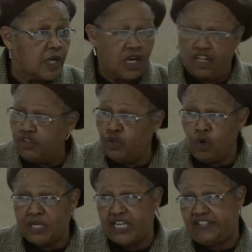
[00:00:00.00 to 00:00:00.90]
Because you know
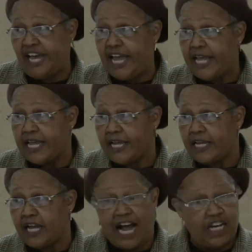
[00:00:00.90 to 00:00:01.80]
what they say.
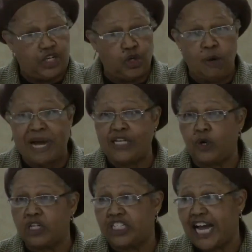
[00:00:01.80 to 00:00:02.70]
I show my
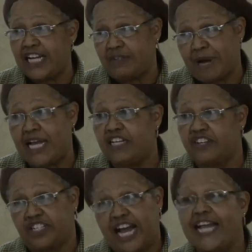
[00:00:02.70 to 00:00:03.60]
daughter child is
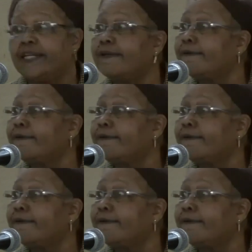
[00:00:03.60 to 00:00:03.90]
her child.